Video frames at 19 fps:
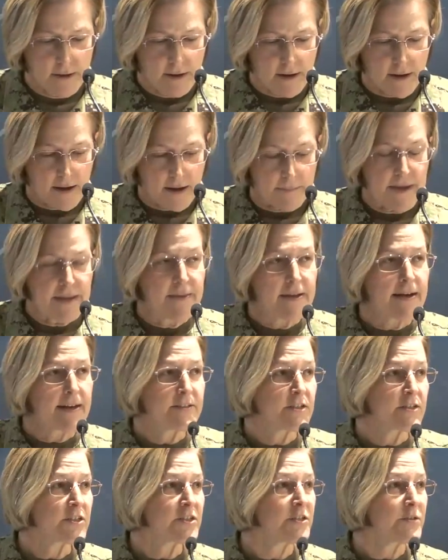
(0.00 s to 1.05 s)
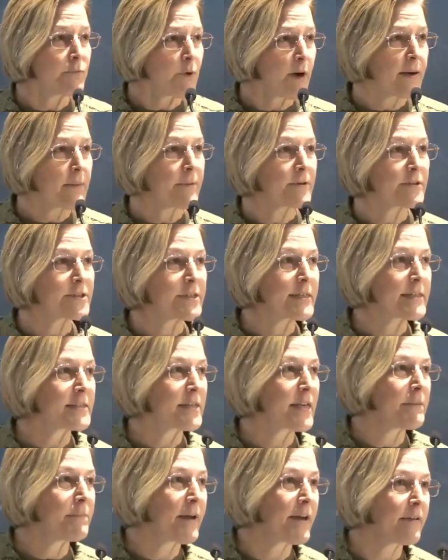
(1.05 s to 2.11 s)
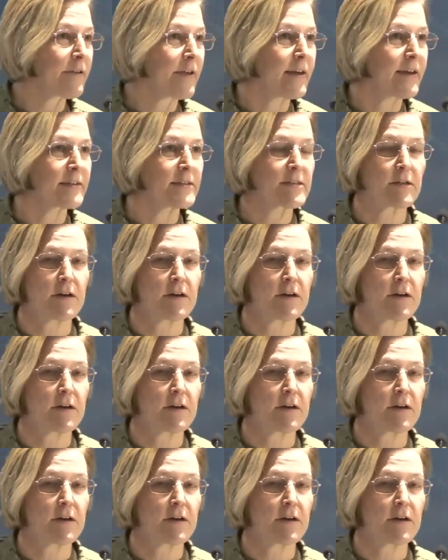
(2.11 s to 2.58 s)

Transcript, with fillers: Um, and then I just want to personally extend my thanks